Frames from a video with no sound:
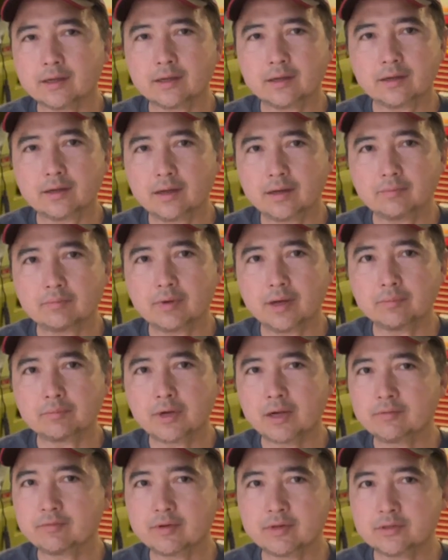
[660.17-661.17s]
I'm
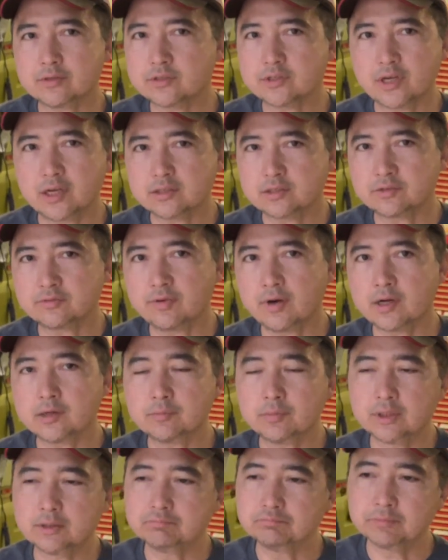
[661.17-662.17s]
not very satisfied,
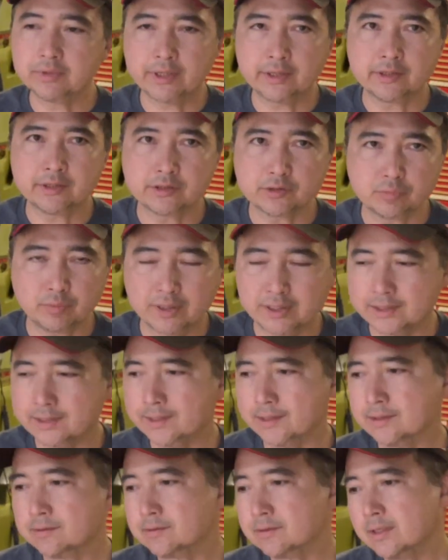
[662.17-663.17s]
but it is what it
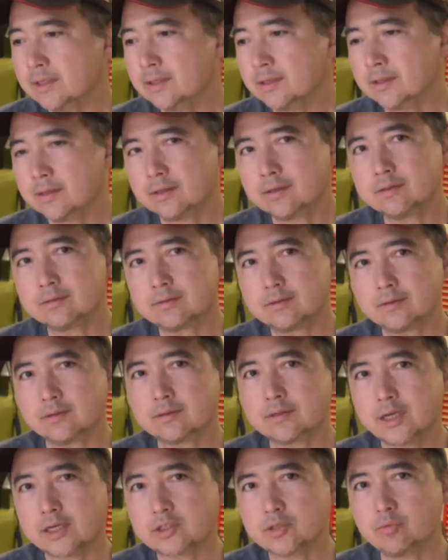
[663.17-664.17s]
is. It
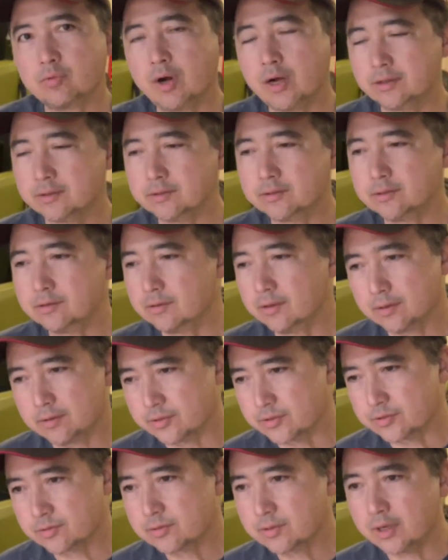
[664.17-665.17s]
takes a while to do all
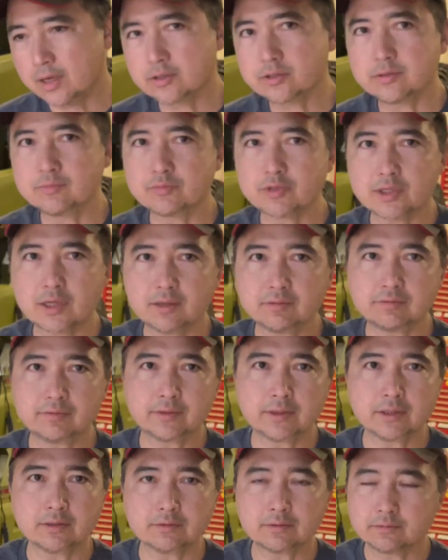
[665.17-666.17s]
this custom stuff
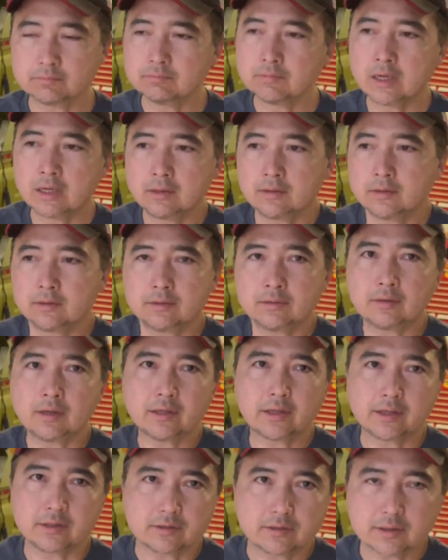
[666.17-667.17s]
because
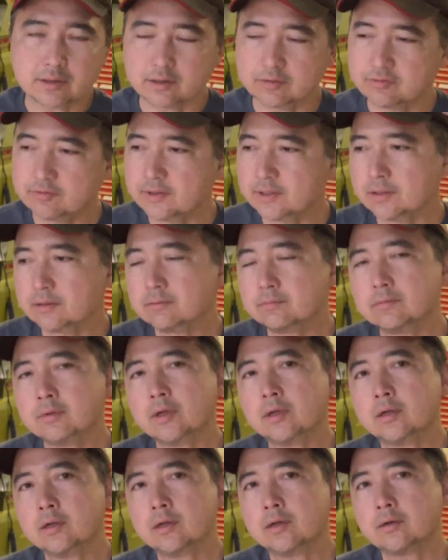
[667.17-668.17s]
nothing's gonna fit.
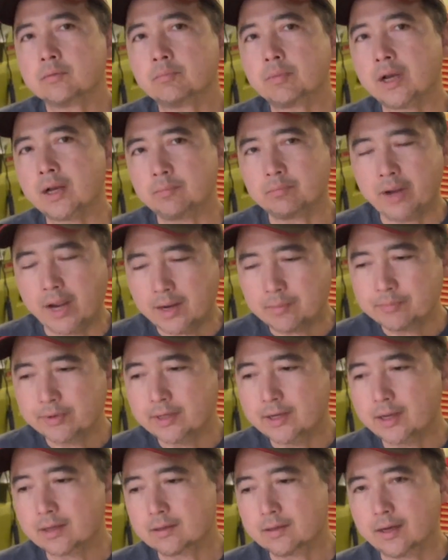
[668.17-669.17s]
But I'm happy
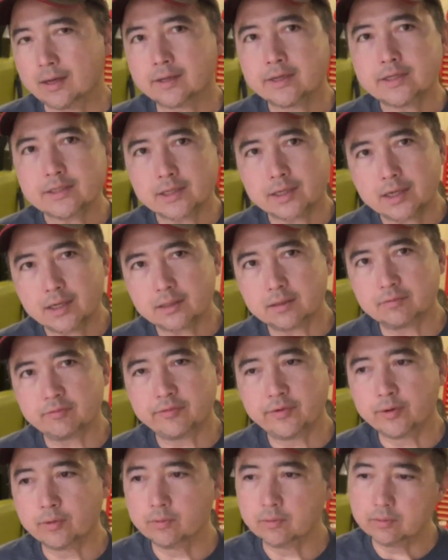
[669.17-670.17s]
that at least I get the
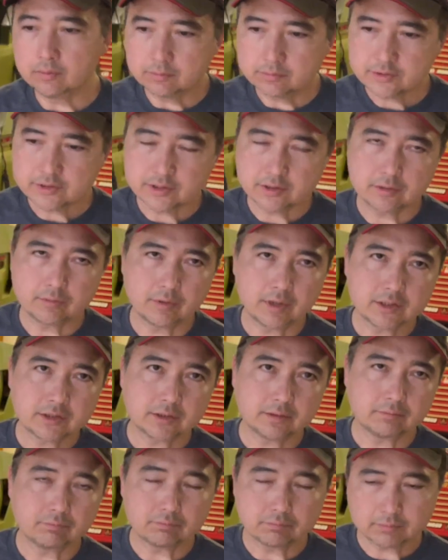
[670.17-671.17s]
fuel
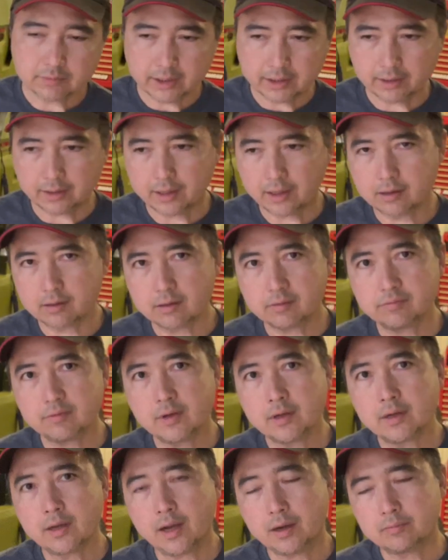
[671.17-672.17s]
situation taken care of.
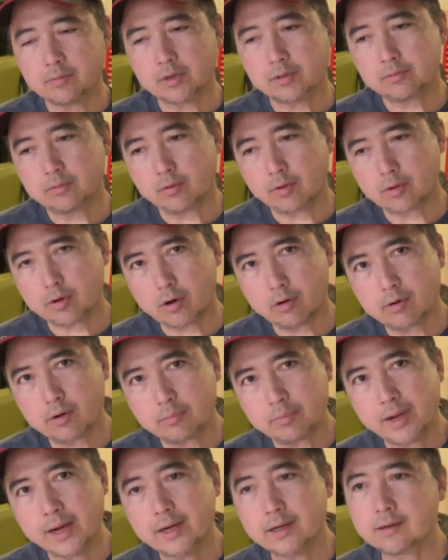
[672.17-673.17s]
I'm gonna throw a coat of
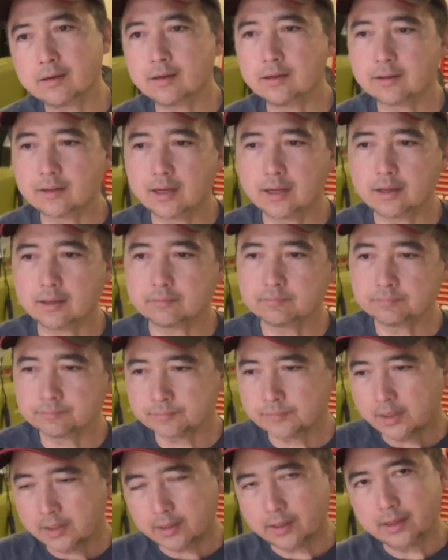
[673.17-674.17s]
paint on that
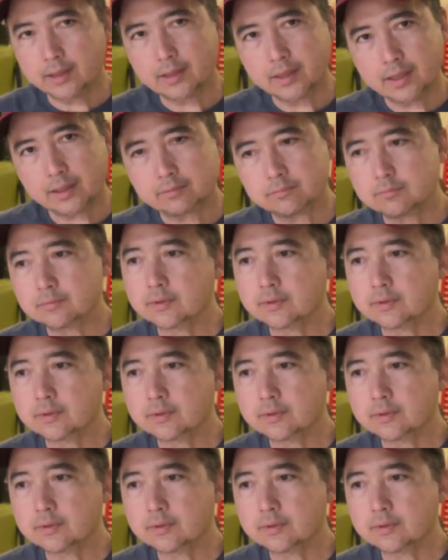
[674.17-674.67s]
inlet